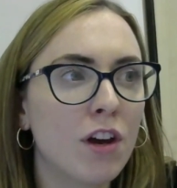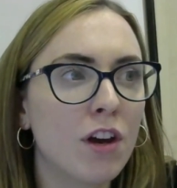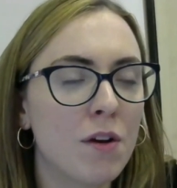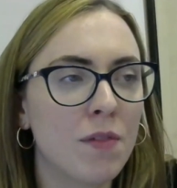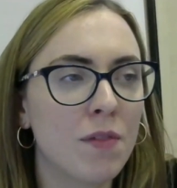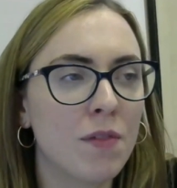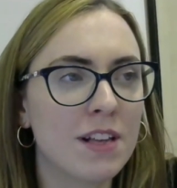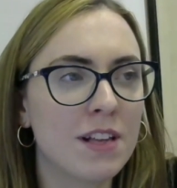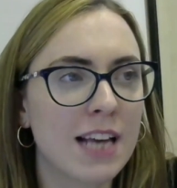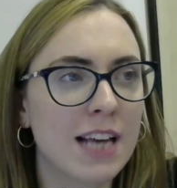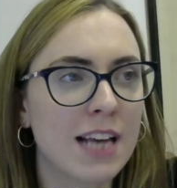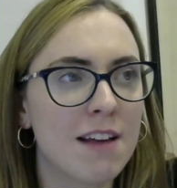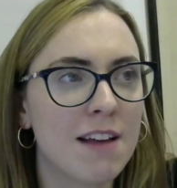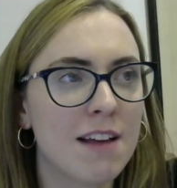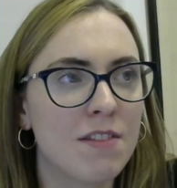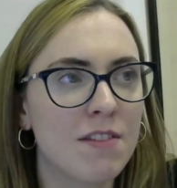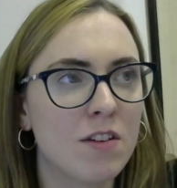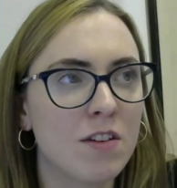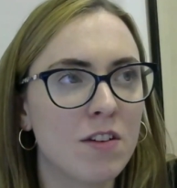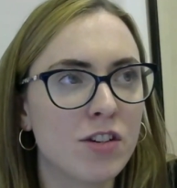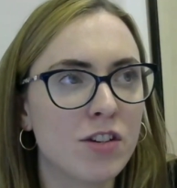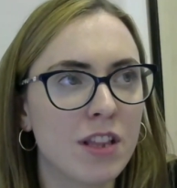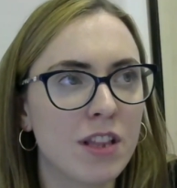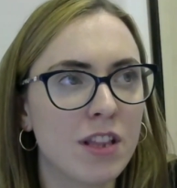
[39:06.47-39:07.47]
this kind
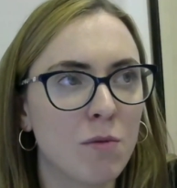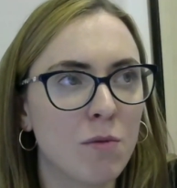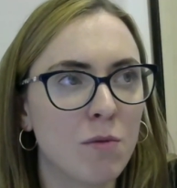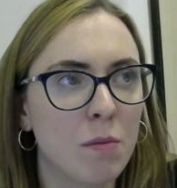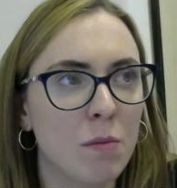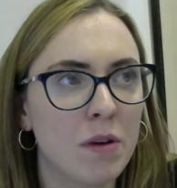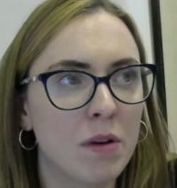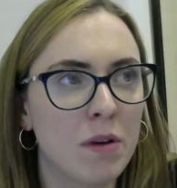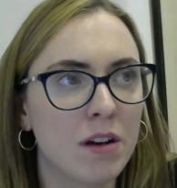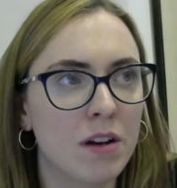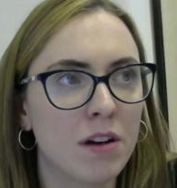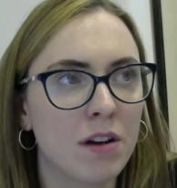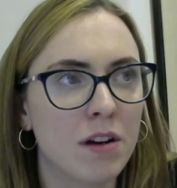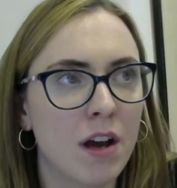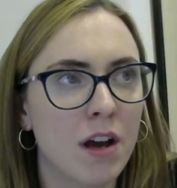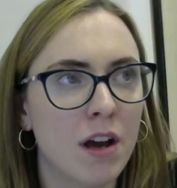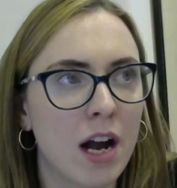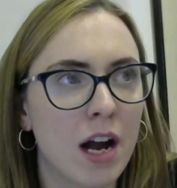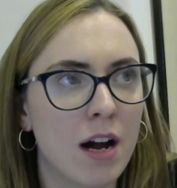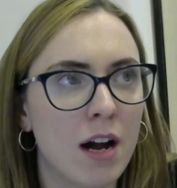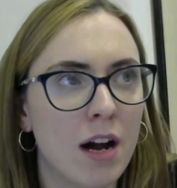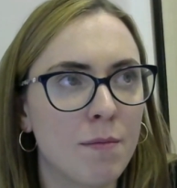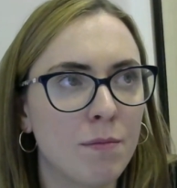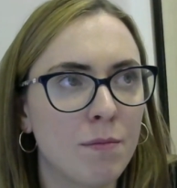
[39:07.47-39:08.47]
of notion that women
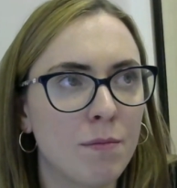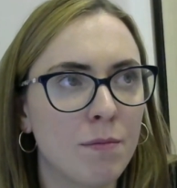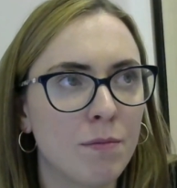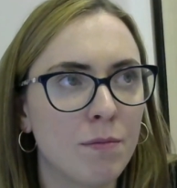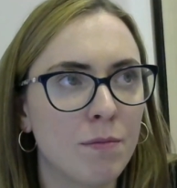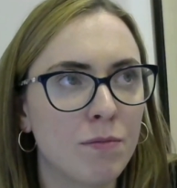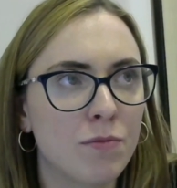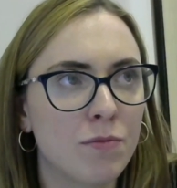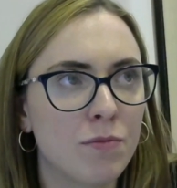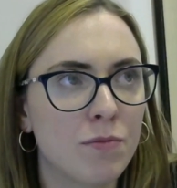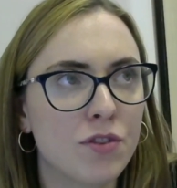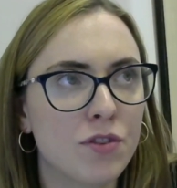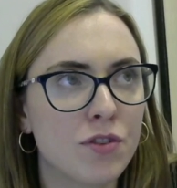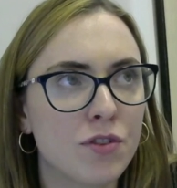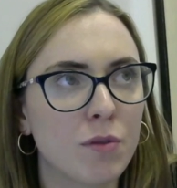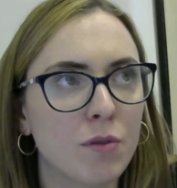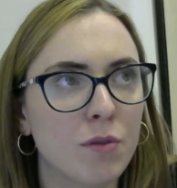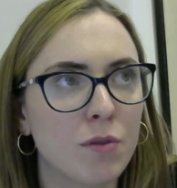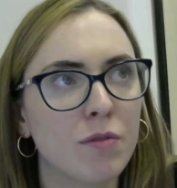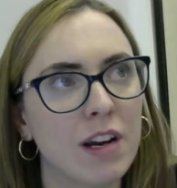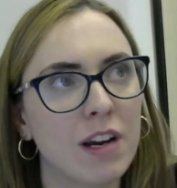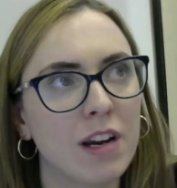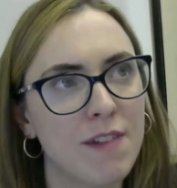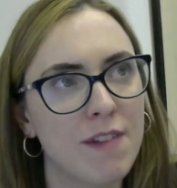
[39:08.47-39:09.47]

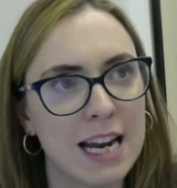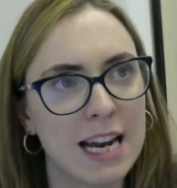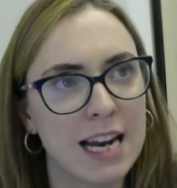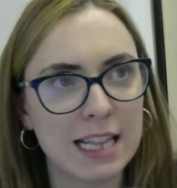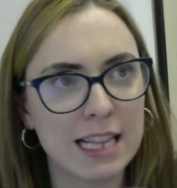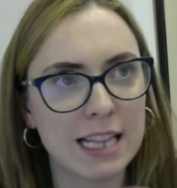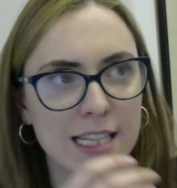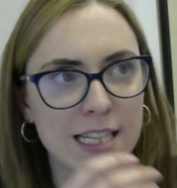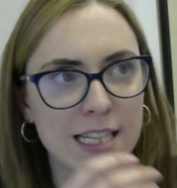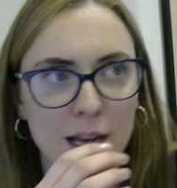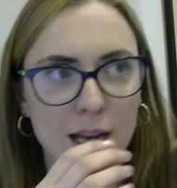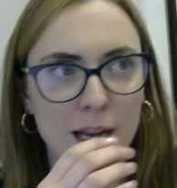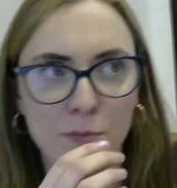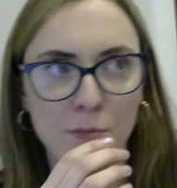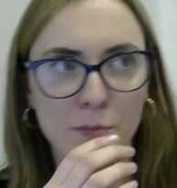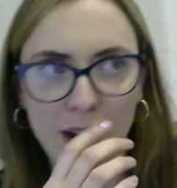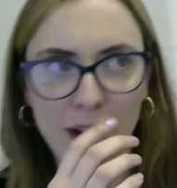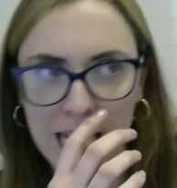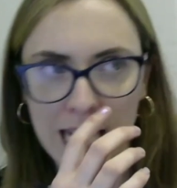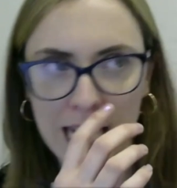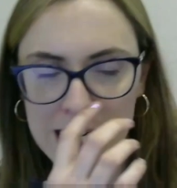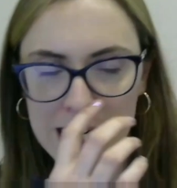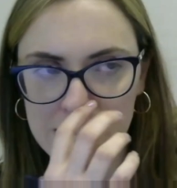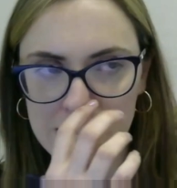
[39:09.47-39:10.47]
don't reoffend at the same
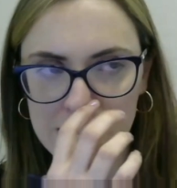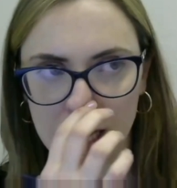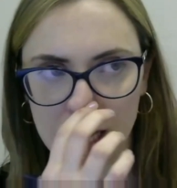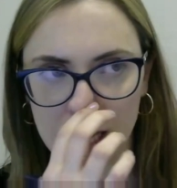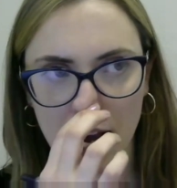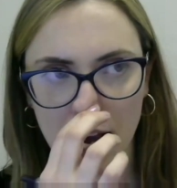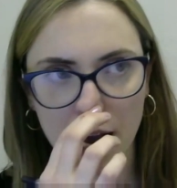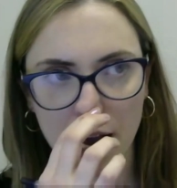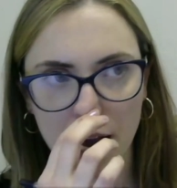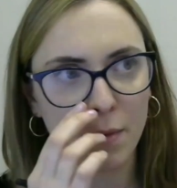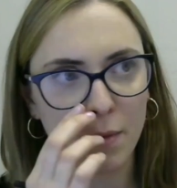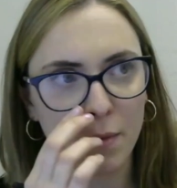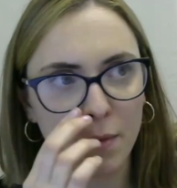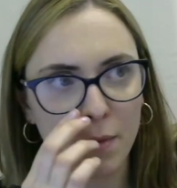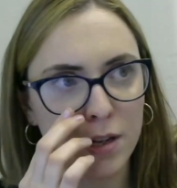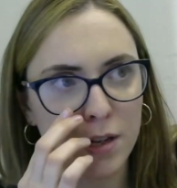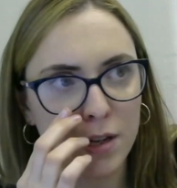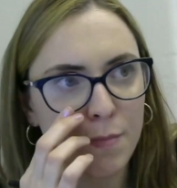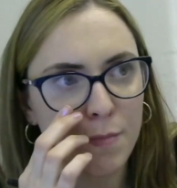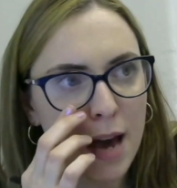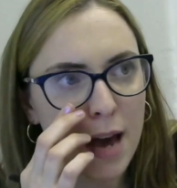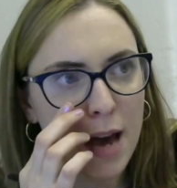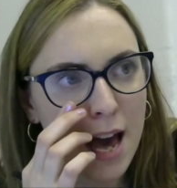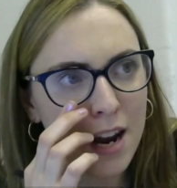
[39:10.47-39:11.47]
rate
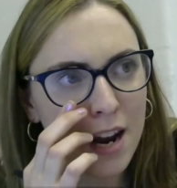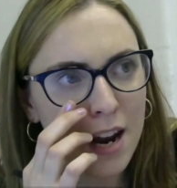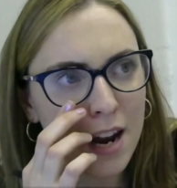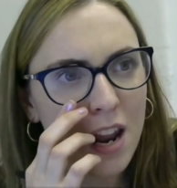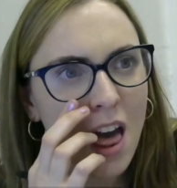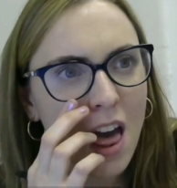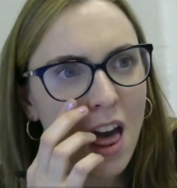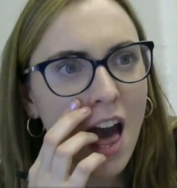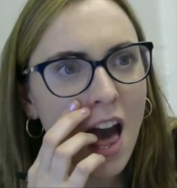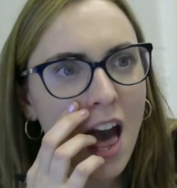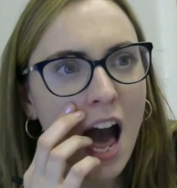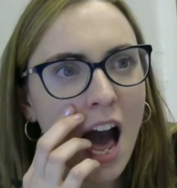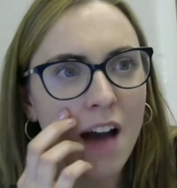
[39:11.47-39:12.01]
as men.